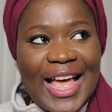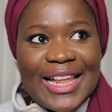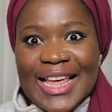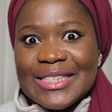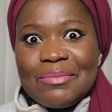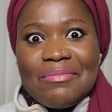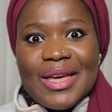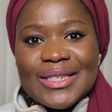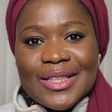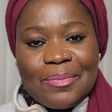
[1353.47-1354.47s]
That class
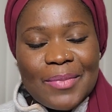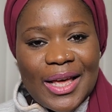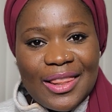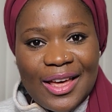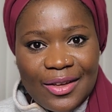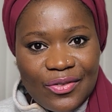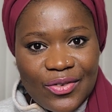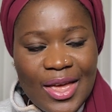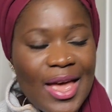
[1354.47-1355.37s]
messed up my life.